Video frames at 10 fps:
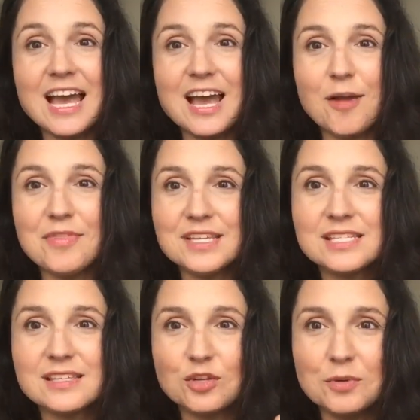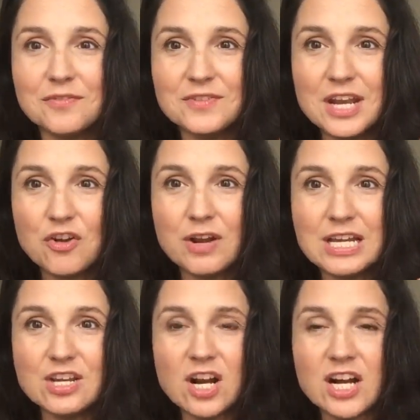This is a little bit of Knit Crate
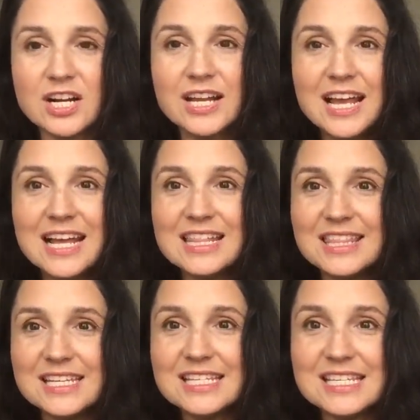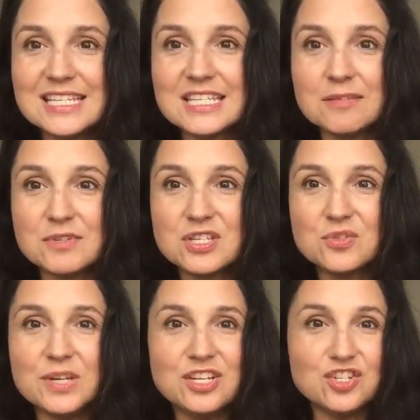yarn. This is some
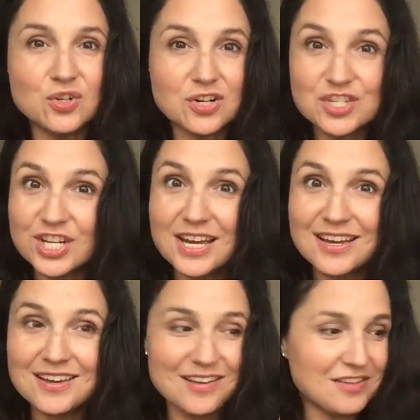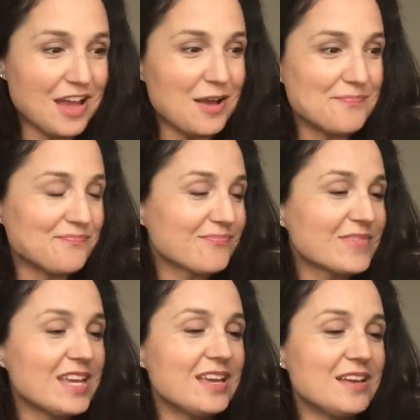Sweet Georgia
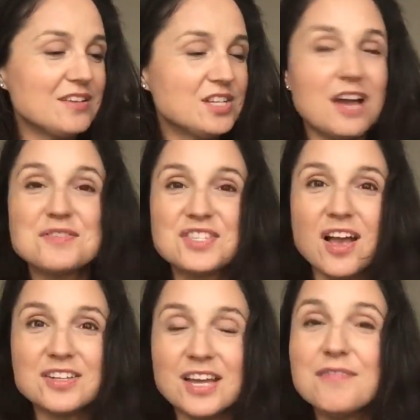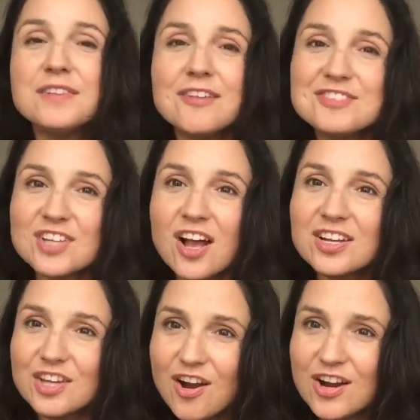Tough Love sock
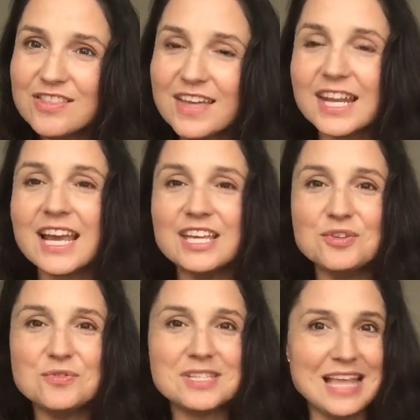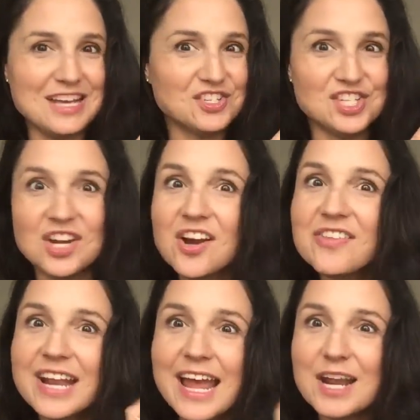yarn that I used last year that
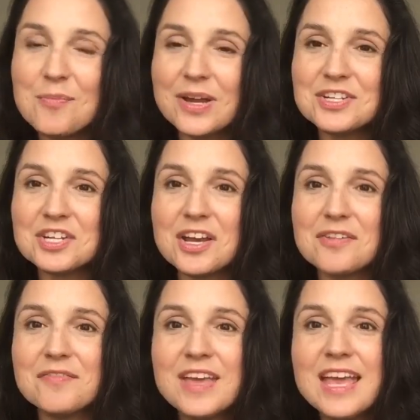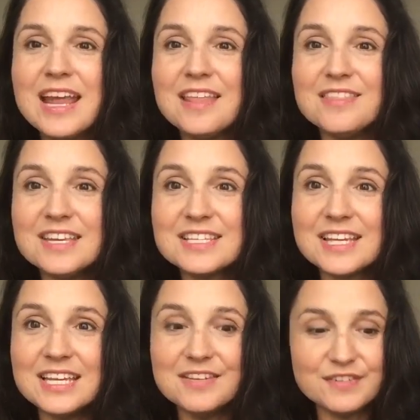I had a bunch of. This I
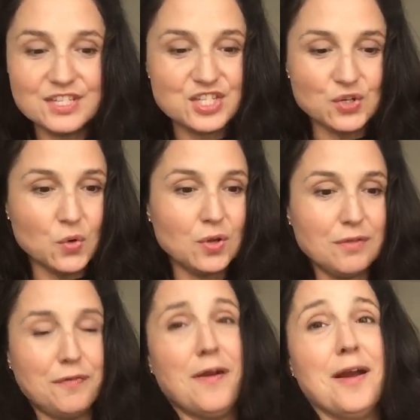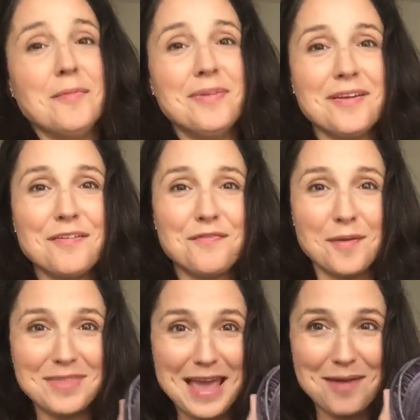even stole from
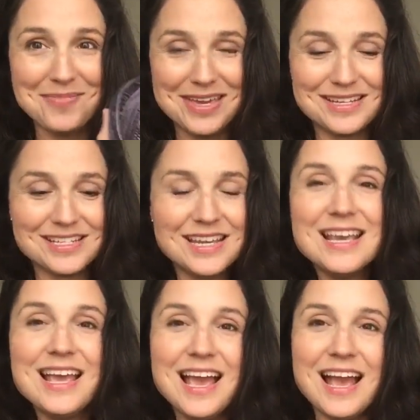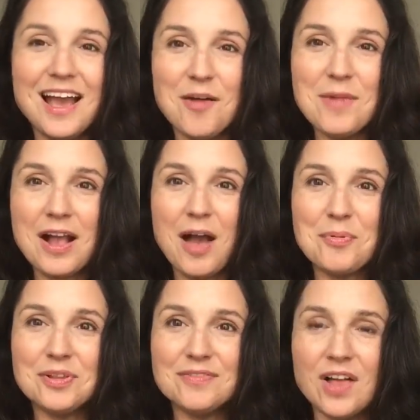the Ambient, a
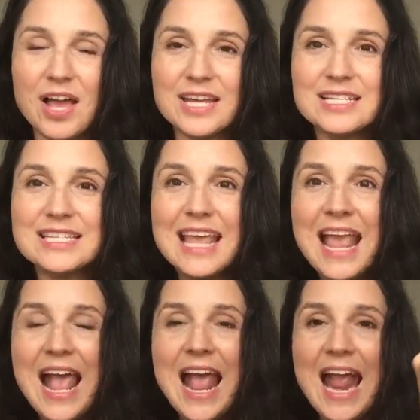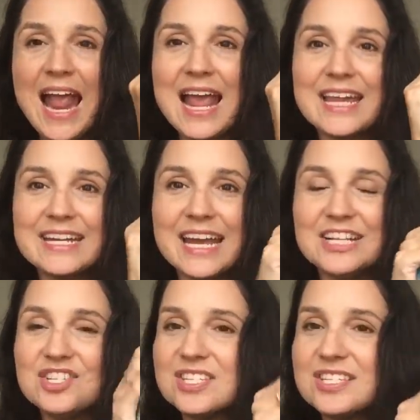couple of lines. And I
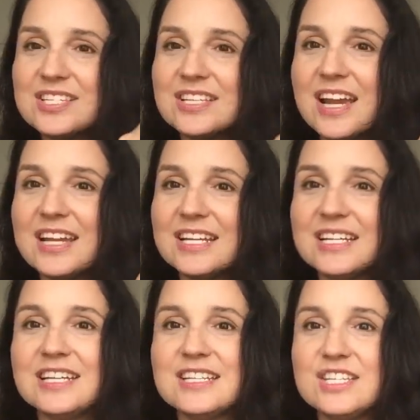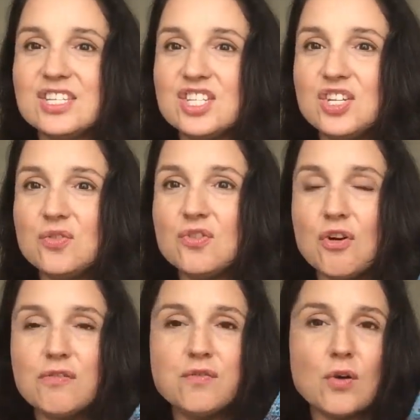just decided to go
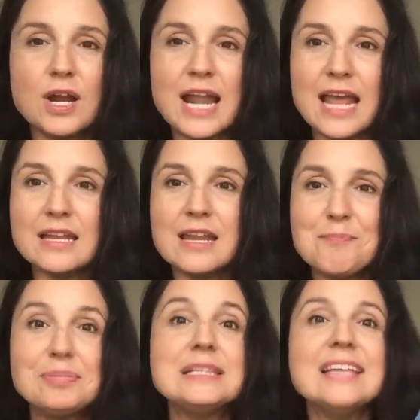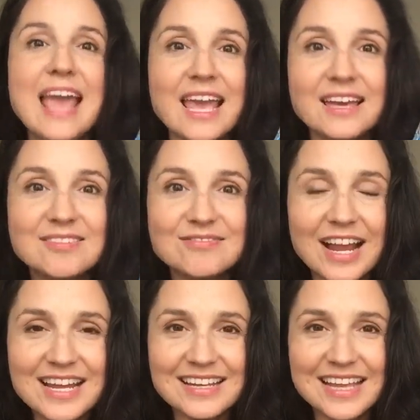for it and play,
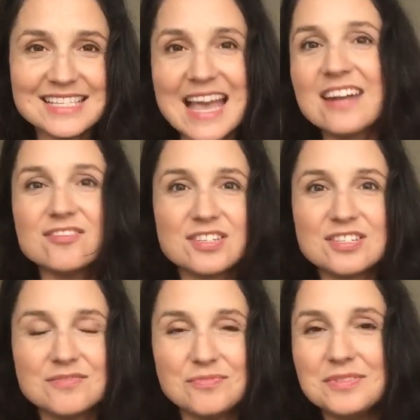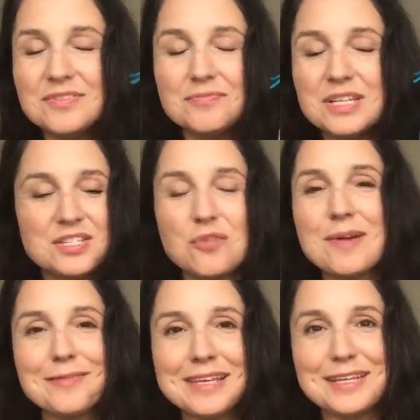right? Like as adults, we so
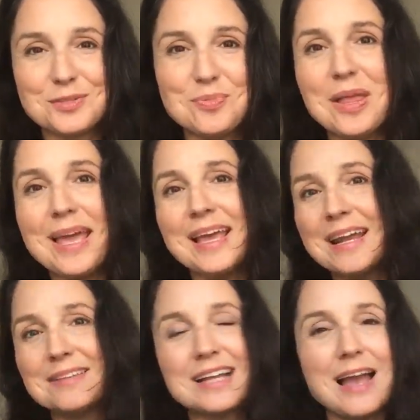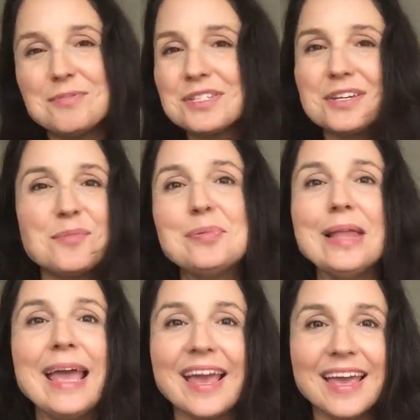rarely get to play. And I was like, I'm just gonna
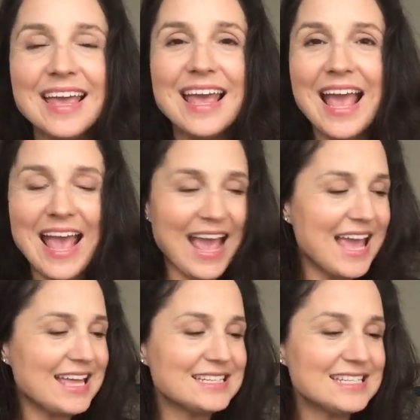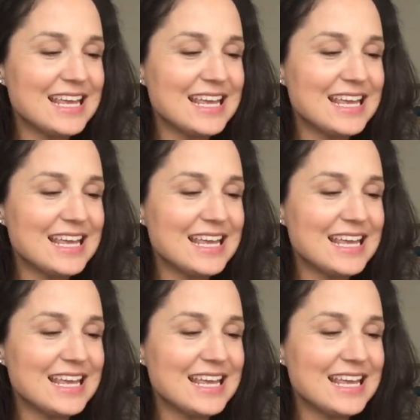play. And